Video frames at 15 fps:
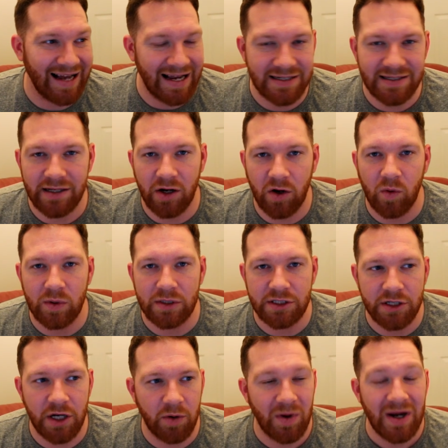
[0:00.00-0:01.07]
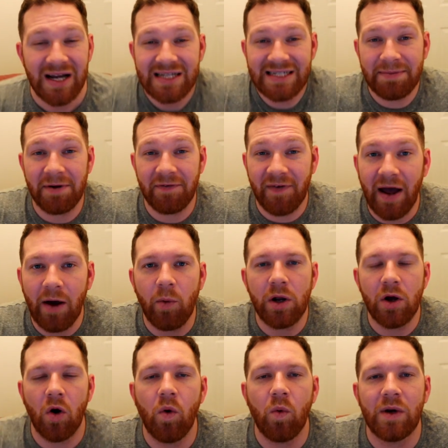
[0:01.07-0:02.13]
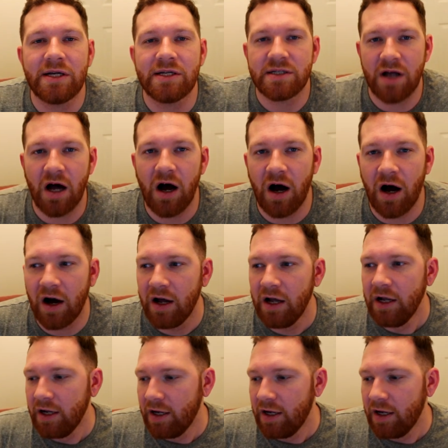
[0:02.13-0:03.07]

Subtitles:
as they always do. To be fair, we always start,